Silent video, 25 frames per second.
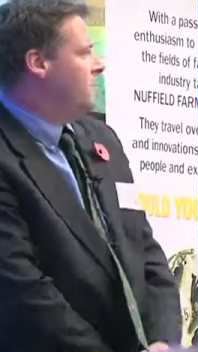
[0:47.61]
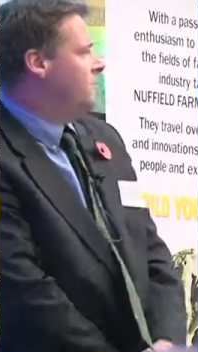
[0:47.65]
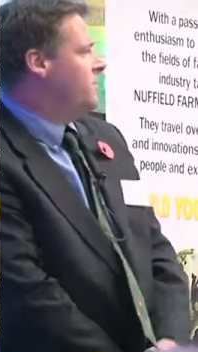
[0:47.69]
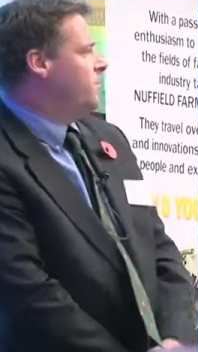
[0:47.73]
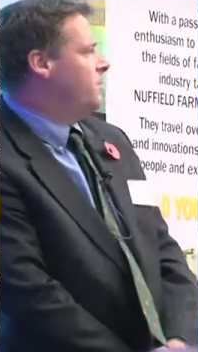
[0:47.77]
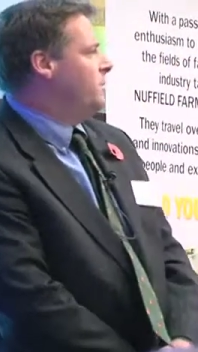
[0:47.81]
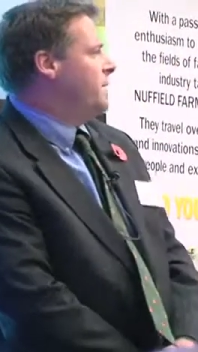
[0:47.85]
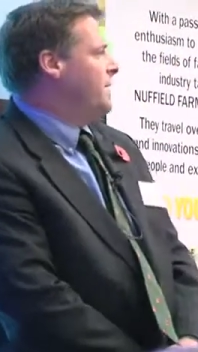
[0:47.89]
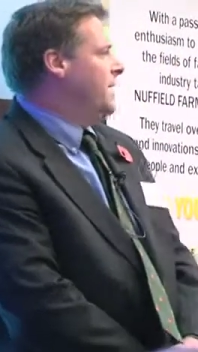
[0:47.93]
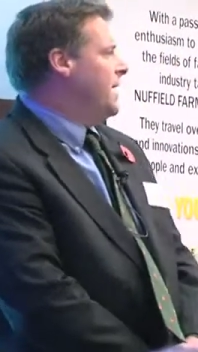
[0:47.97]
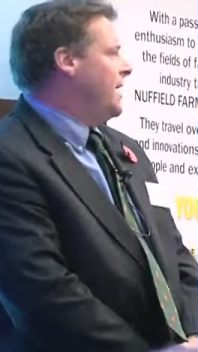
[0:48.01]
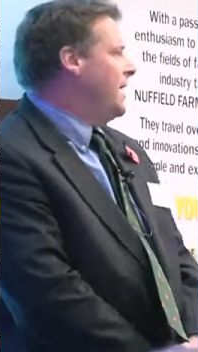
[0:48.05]

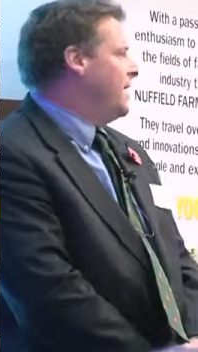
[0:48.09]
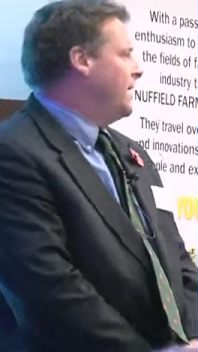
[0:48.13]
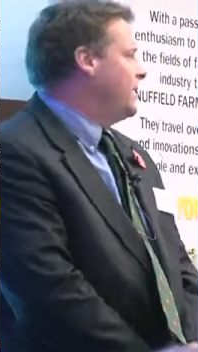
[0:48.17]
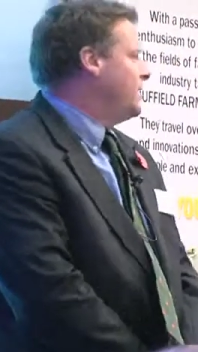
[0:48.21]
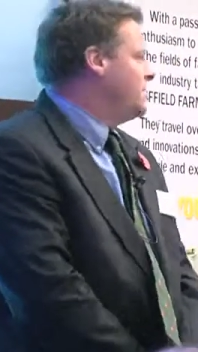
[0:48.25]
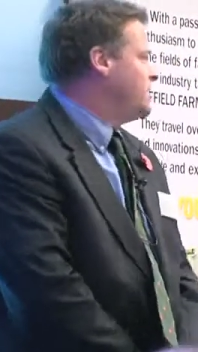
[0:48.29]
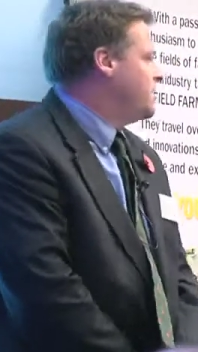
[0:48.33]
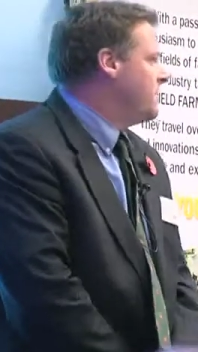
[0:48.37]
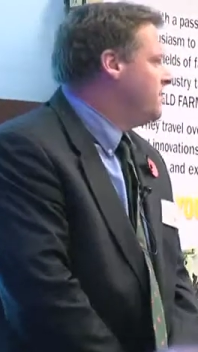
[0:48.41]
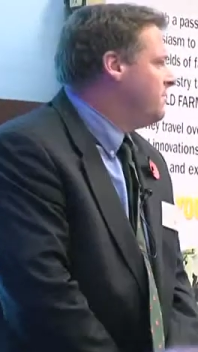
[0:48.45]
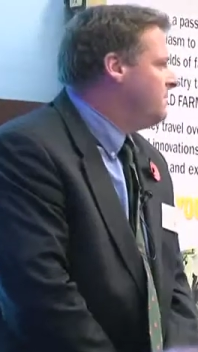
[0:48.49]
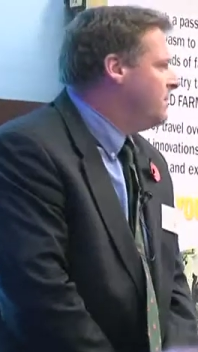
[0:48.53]
from an
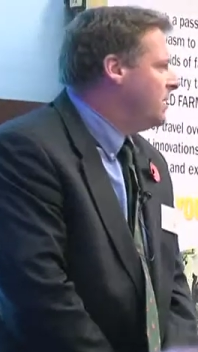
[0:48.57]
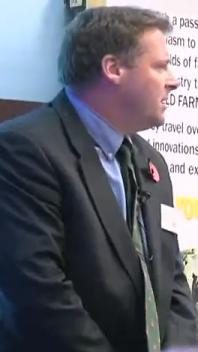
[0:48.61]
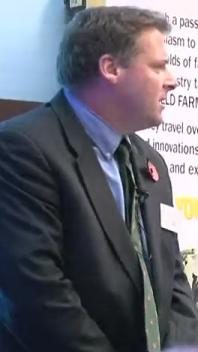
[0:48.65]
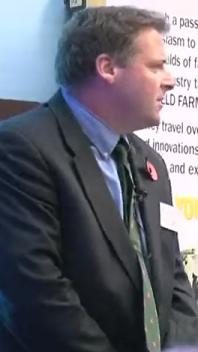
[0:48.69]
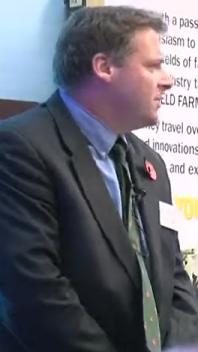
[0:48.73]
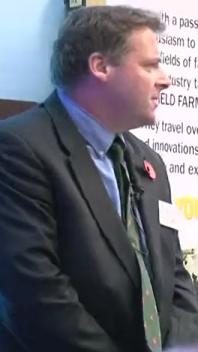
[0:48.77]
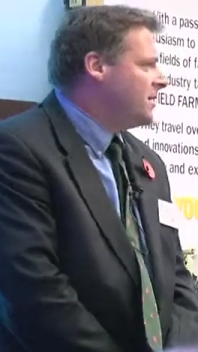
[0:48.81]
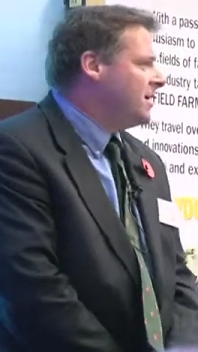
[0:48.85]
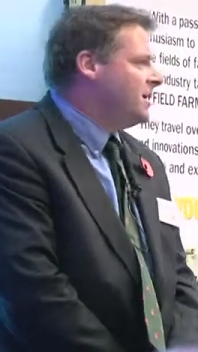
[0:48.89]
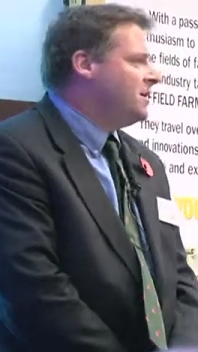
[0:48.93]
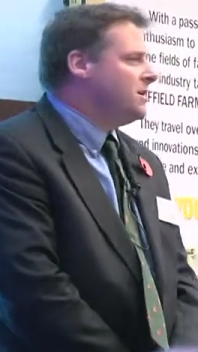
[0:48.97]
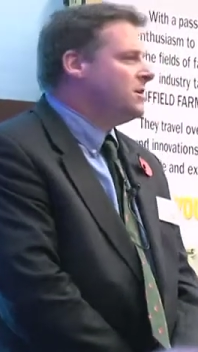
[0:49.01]
island in the
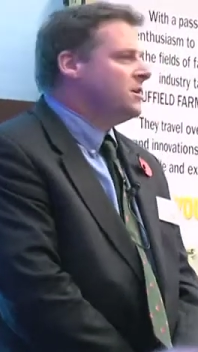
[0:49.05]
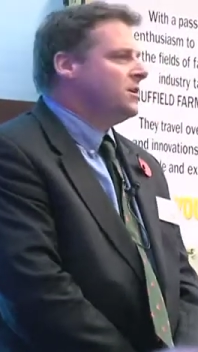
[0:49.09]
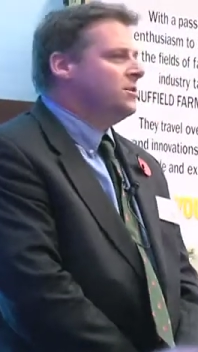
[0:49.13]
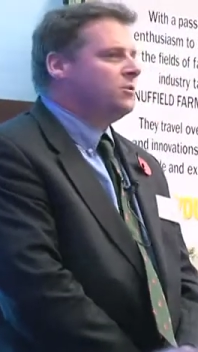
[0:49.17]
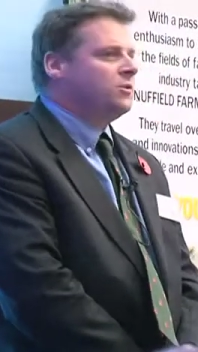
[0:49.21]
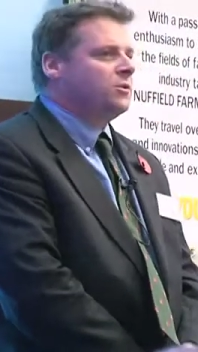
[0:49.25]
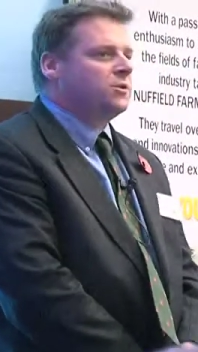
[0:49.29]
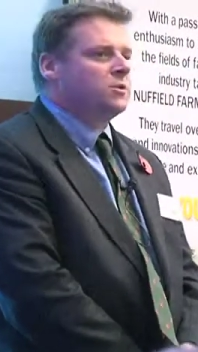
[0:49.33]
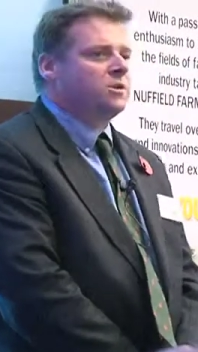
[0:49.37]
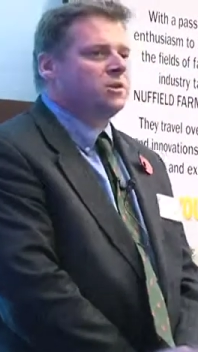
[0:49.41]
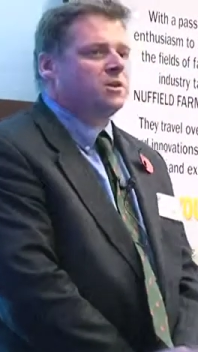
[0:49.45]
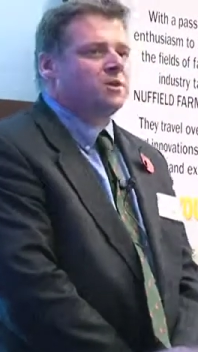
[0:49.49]
middle of the
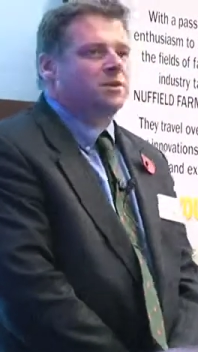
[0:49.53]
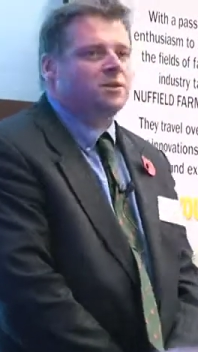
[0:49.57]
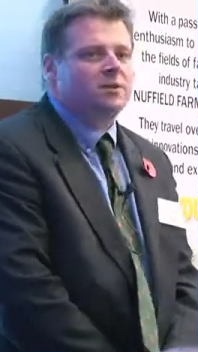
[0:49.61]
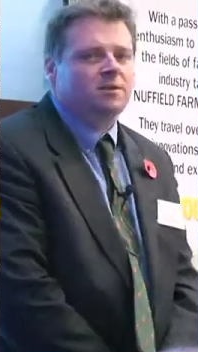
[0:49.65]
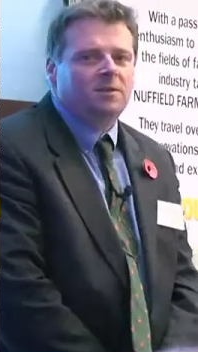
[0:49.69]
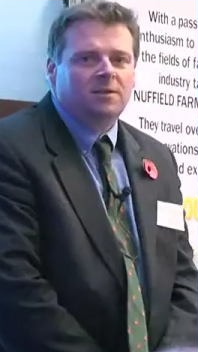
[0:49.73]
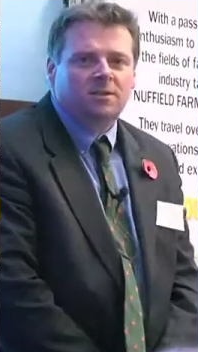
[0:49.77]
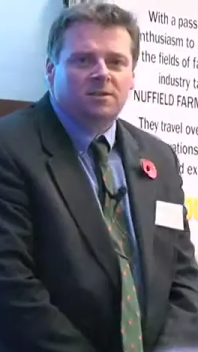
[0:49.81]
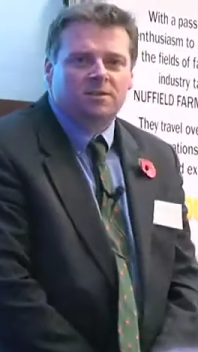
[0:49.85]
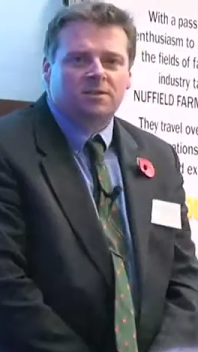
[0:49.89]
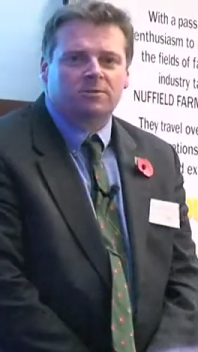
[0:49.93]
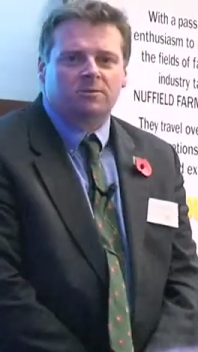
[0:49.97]
Indian
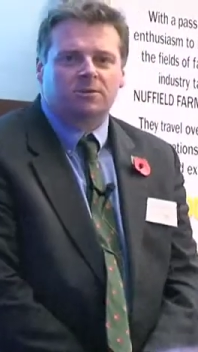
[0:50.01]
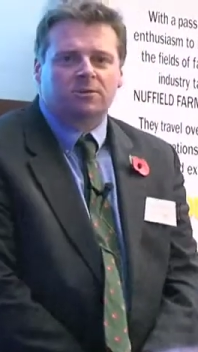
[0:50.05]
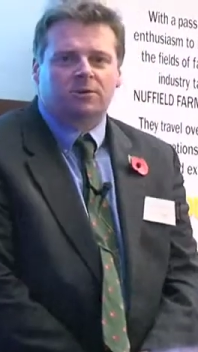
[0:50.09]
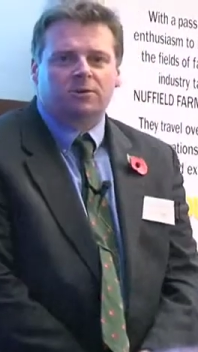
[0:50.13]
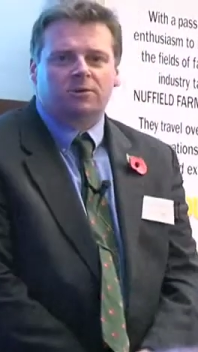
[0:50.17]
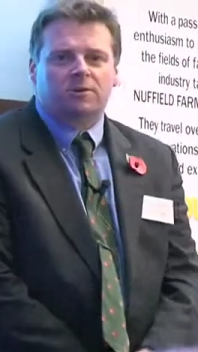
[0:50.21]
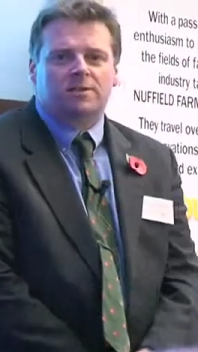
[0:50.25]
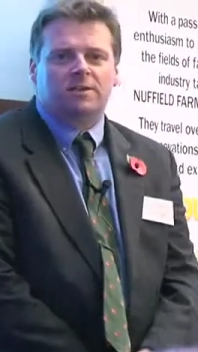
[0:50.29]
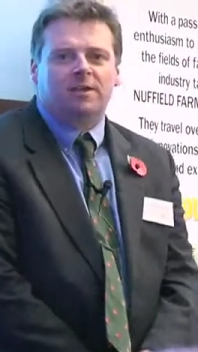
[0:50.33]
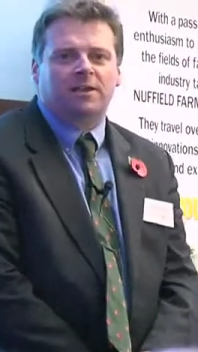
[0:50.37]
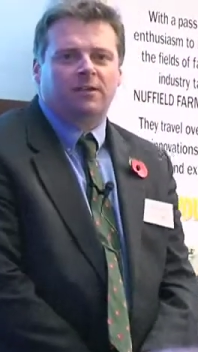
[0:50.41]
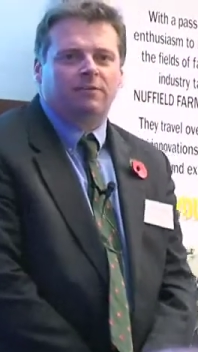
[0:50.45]
Ocean to a
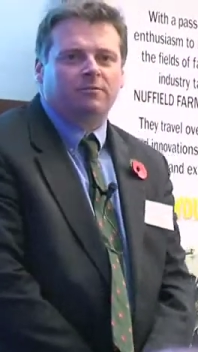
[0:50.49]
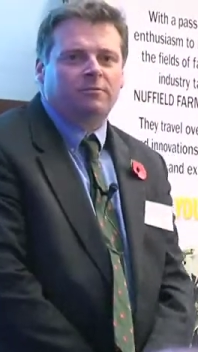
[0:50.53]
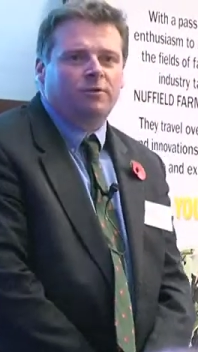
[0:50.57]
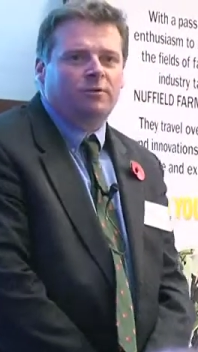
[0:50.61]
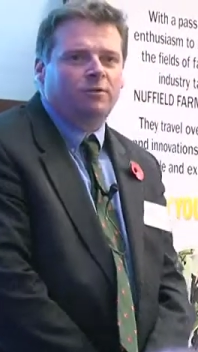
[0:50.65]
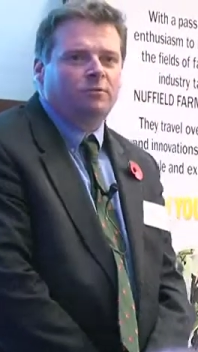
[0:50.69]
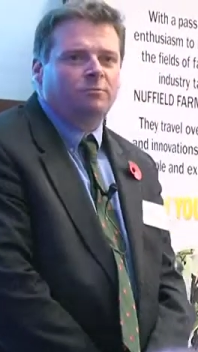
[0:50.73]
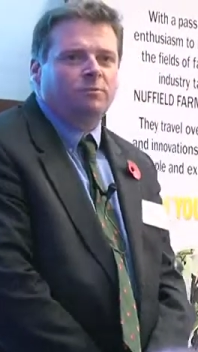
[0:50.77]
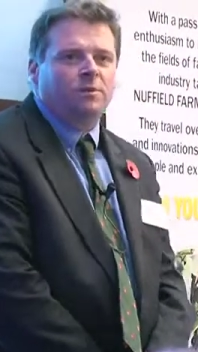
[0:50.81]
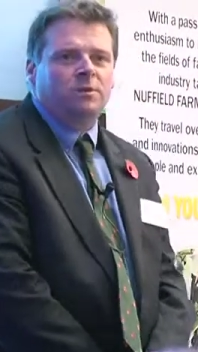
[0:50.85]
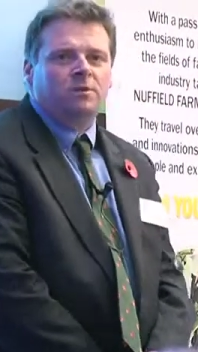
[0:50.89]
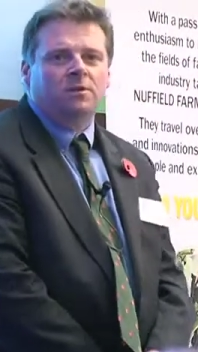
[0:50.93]
hotel
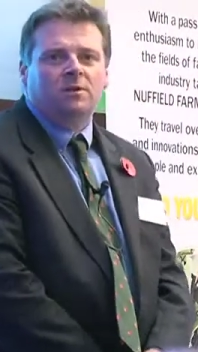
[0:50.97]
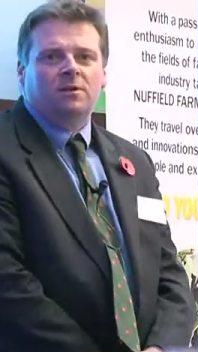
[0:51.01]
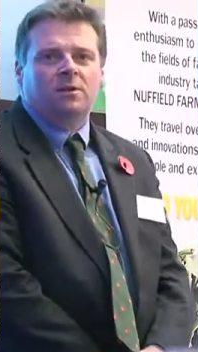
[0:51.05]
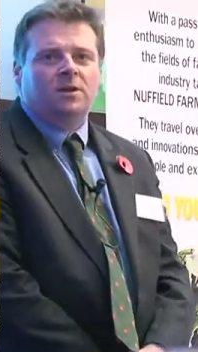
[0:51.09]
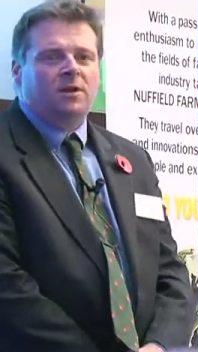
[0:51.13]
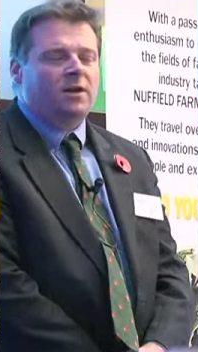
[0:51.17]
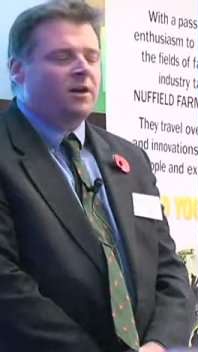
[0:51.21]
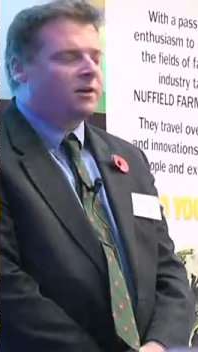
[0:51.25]
room